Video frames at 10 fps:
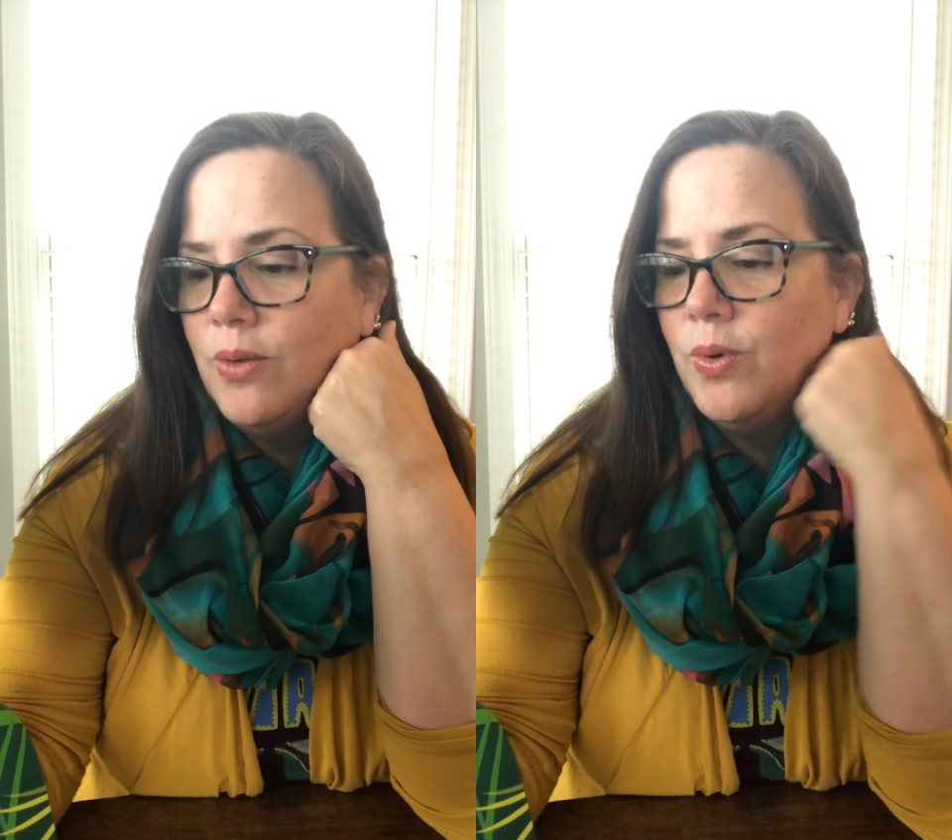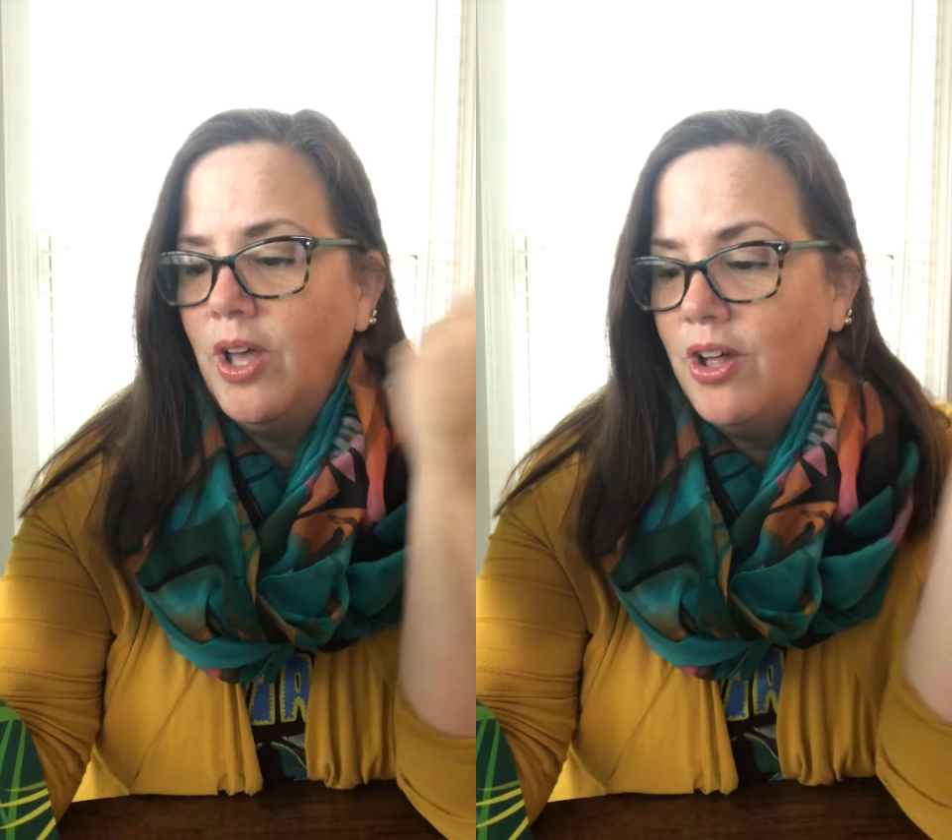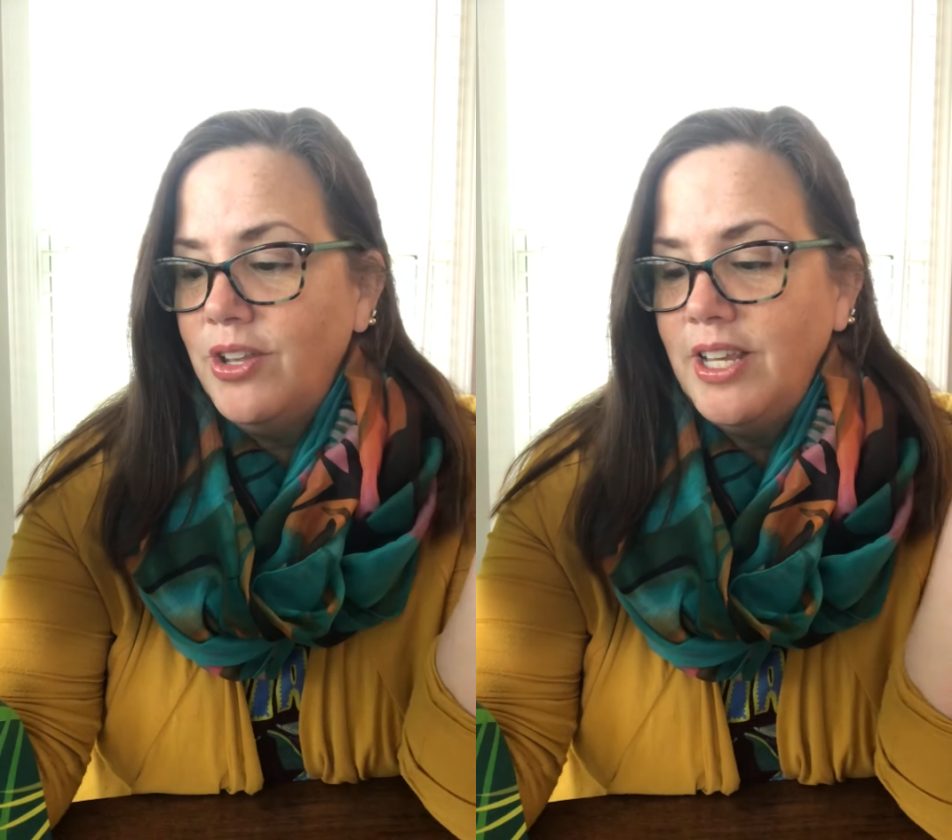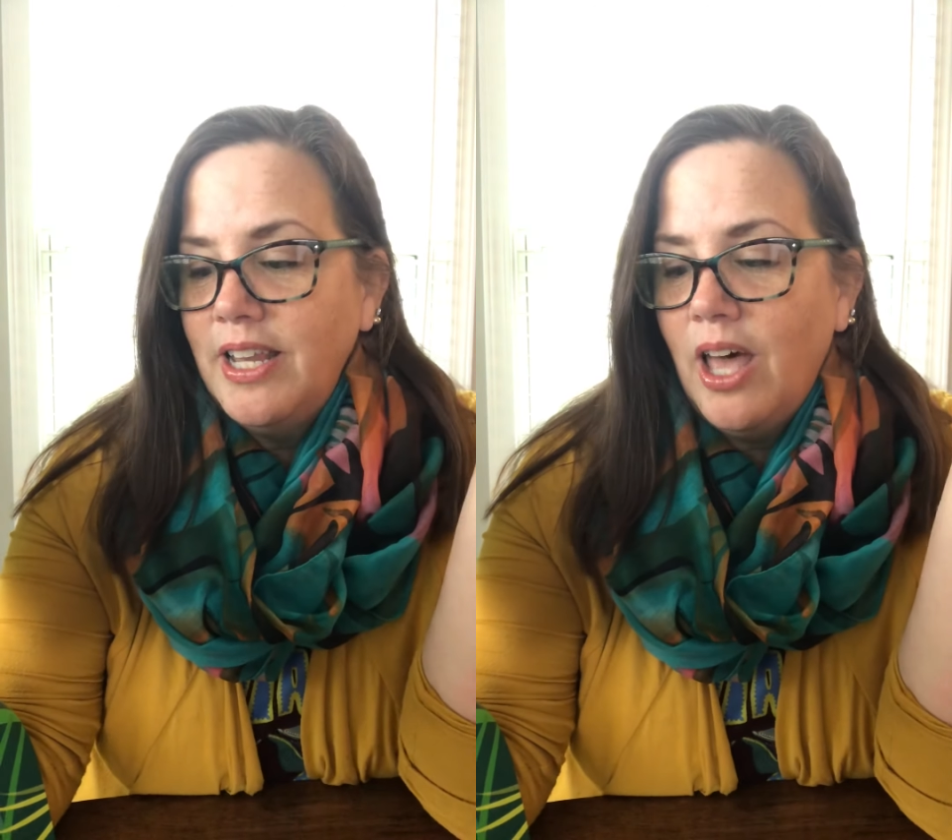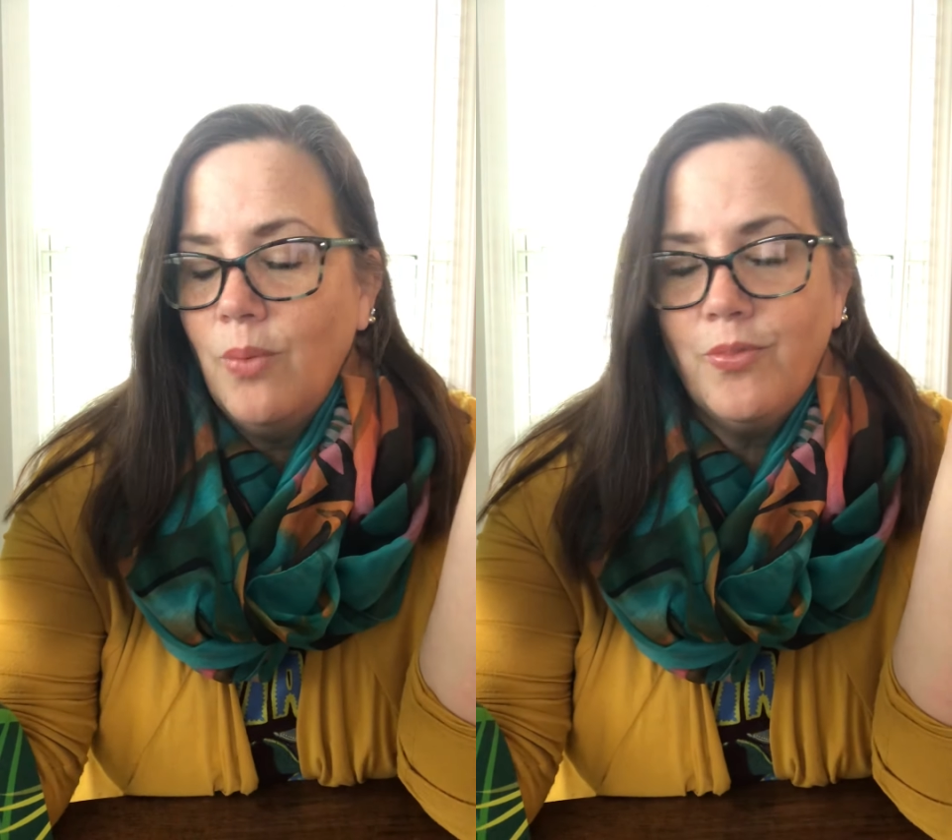We all need
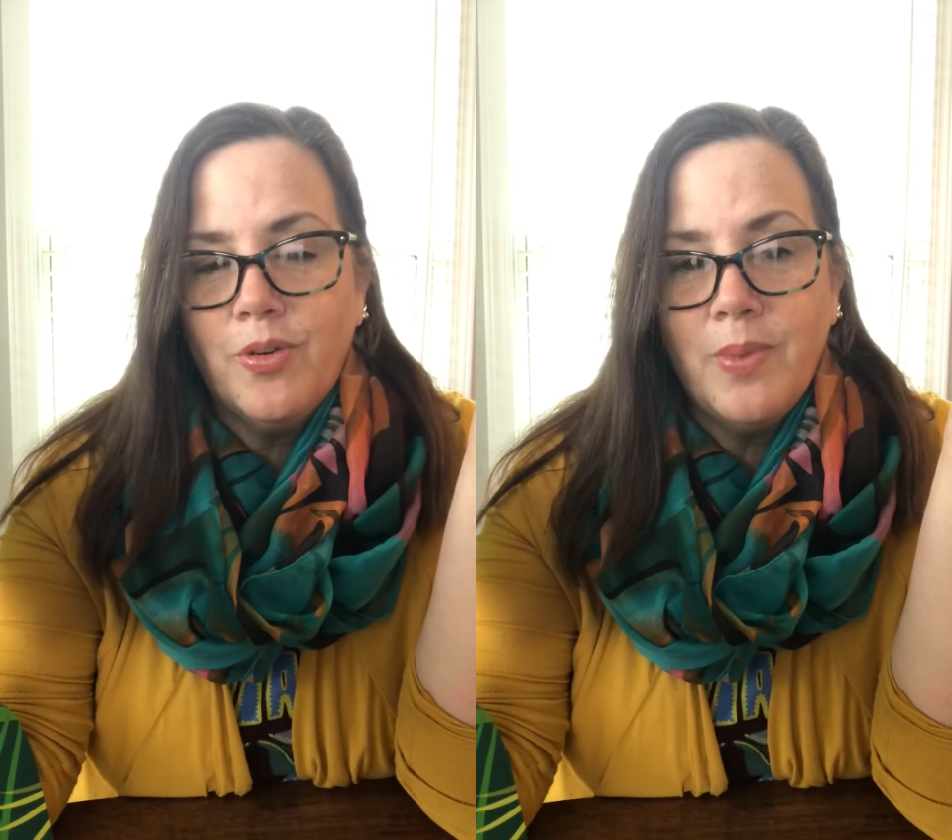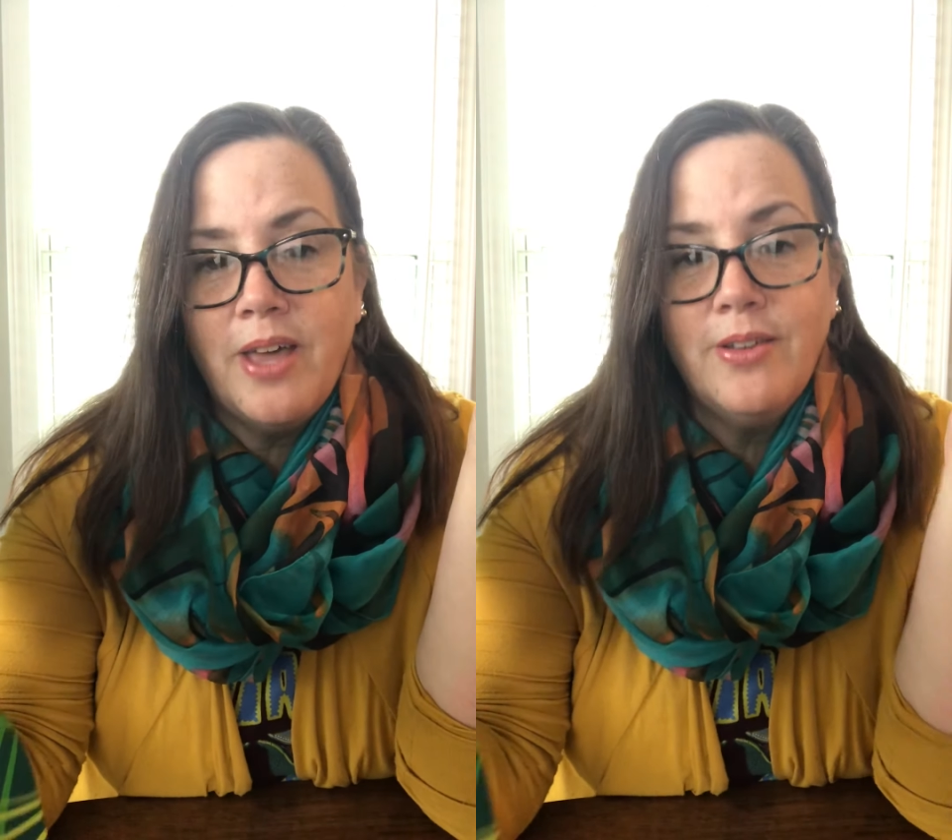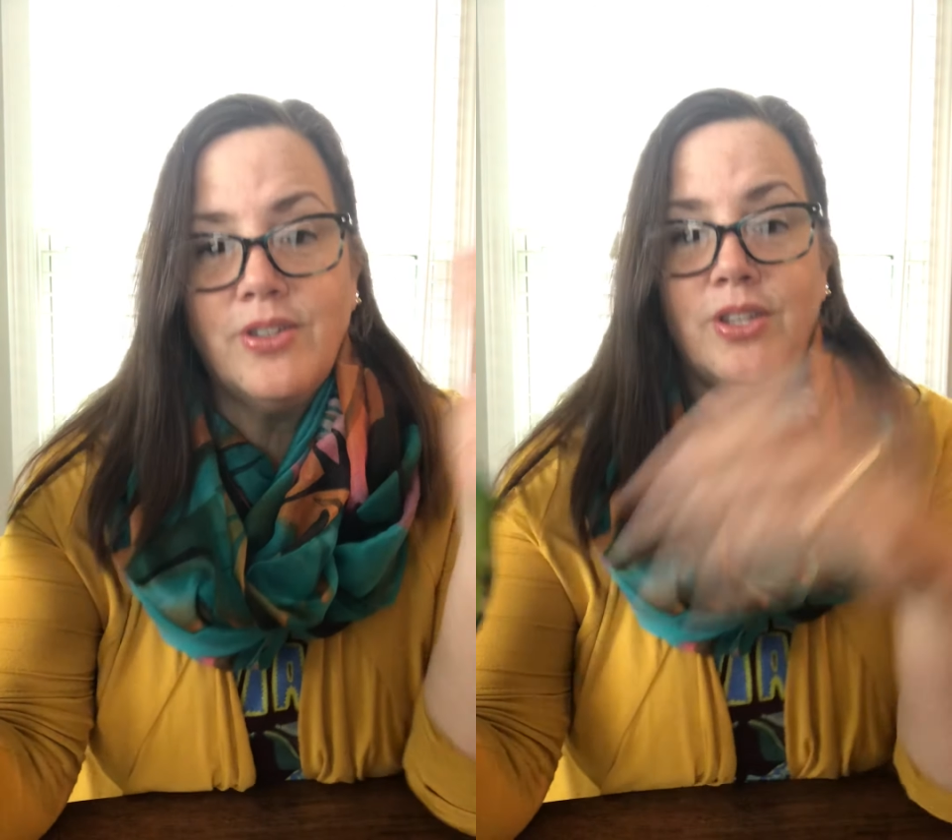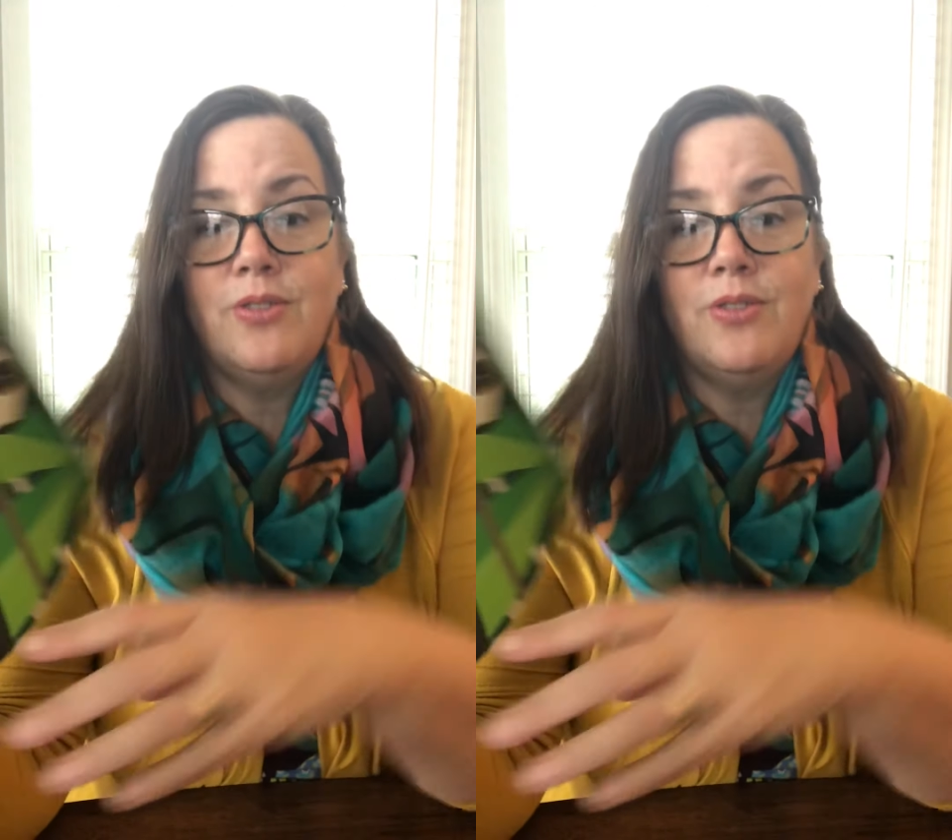help from others